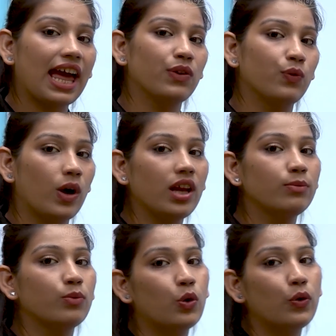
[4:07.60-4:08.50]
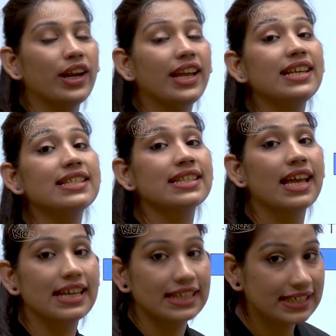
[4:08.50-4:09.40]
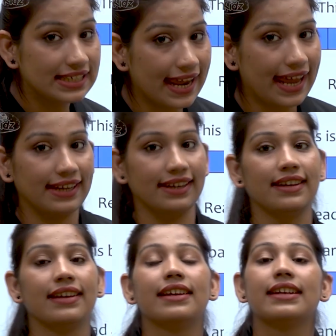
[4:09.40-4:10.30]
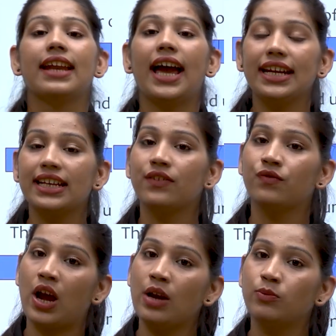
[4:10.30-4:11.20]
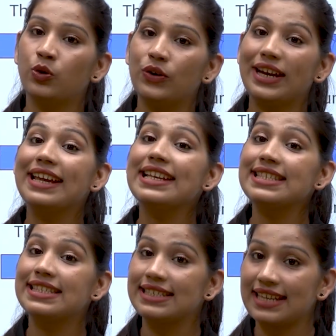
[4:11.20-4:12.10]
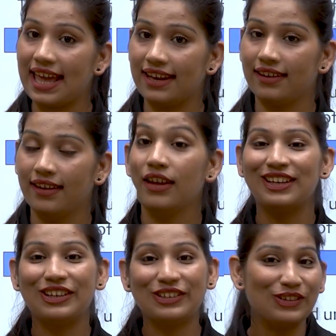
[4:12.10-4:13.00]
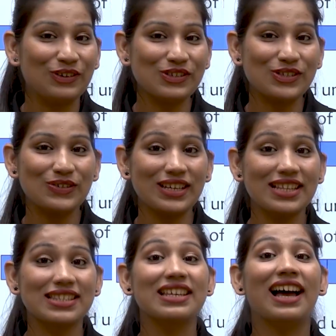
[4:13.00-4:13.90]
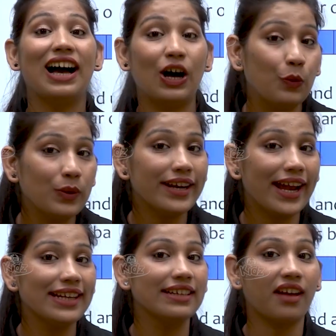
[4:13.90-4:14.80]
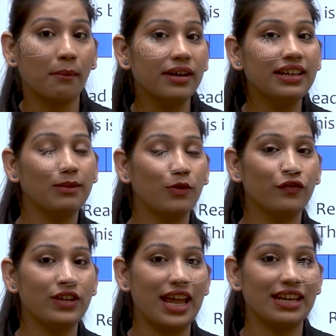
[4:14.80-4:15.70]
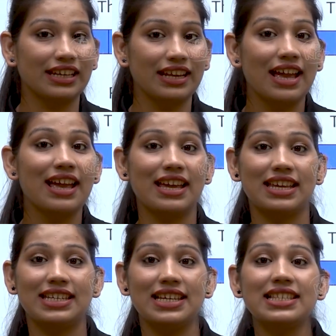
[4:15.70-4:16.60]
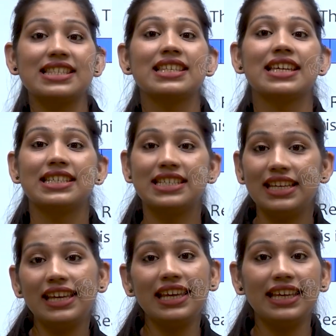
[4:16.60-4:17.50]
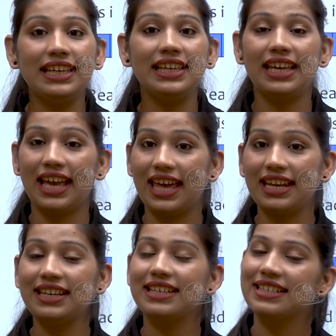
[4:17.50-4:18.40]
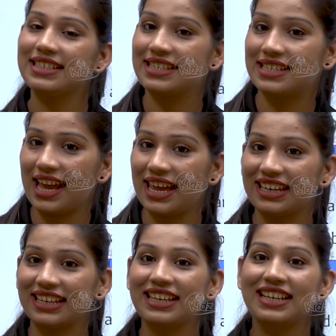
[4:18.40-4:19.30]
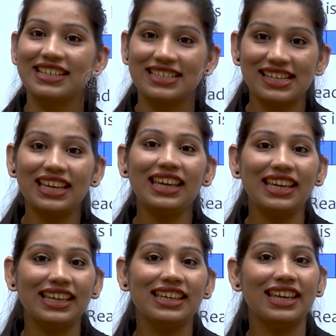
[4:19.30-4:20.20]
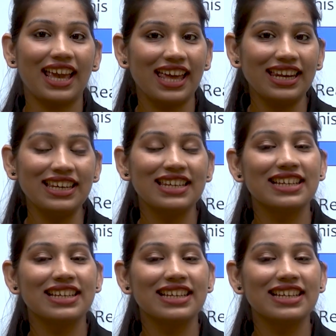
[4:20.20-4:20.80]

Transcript: and 1 more is 10. 9 and 1 more is 10. You know students, how we write number name of 10? It is T-E-N 10. T-E-N